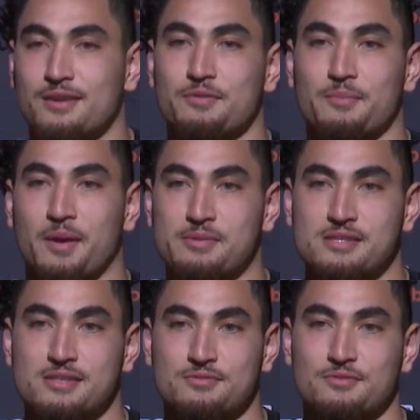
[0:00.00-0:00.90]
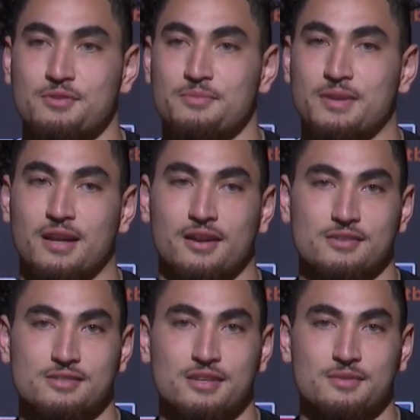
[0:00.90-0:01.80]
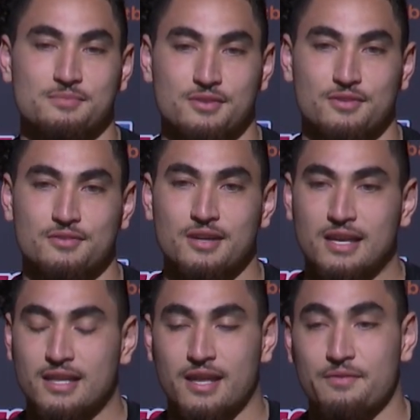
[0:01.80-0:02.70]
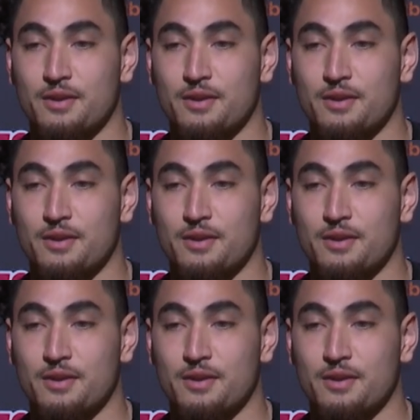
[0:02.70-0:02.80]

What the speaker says: from my position room and on our team. So they've